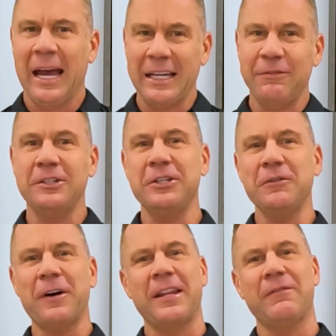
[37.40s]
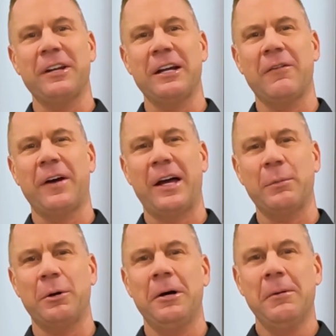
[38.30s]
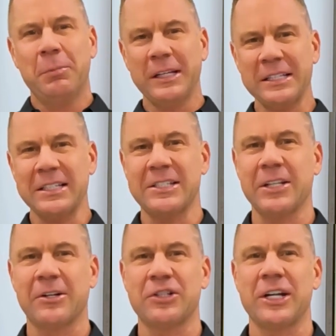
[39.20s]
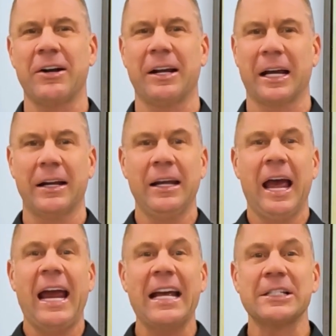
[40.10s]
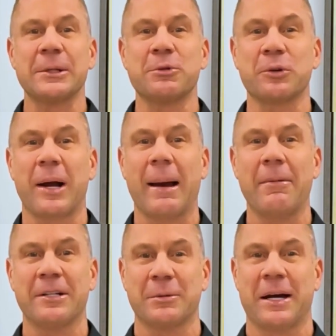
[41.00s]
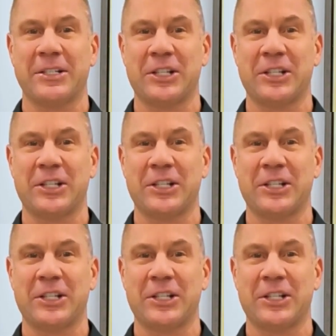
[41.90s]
And if you do find the video valuable, please consider sharing it and subscribing to my